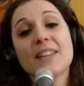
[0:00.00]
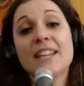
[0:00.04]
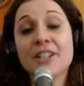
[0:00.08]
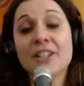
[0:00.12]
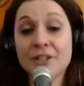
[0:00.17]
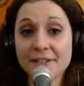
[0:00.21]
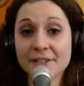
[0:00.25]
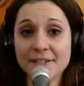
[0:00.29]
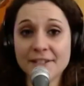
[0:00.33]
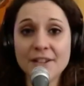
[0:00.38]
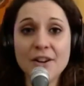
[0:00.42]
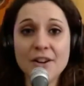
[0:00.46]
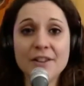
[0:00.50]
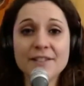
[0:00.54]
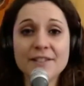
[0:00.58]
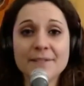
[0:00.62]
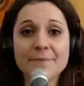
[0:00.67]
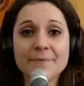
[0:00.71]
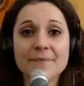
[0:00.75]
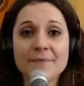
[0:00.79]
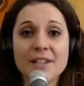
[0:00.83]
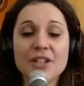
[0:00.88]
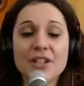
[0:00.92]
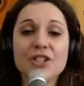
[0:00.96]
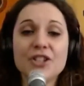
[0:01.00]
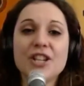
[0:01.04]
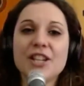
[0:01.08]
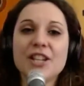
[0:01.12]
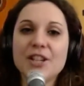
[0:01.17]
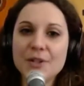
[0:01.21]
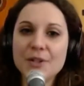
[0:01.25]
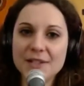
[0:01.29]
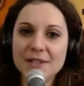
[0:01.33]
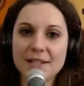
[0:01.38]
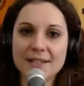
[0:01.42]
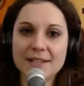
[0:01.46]
In her songs, she
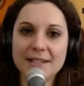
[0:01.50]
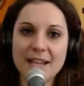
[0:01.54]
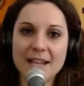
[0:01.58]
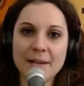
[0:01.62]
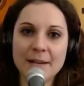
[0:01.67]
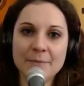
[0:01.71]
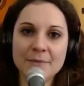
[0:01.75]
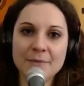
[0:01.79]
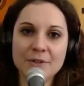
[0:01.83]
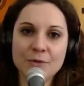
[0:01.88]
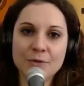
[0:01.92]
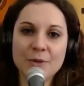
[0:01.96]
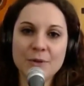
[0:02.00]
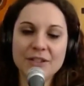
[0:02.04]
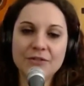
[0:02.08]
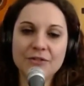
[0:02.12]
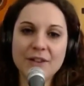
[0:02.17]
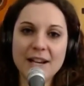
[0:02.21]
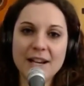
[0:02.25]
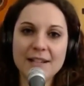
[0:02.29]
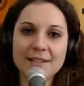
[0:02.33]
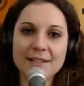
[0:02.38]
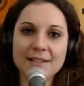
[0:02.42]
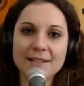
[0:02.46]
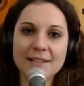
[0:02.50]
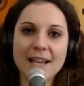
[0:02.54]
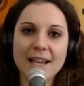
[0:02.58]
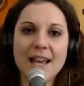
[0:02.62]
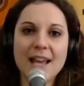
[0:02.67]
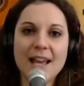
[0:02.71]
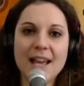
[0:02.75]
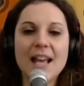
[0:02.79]
uses them to address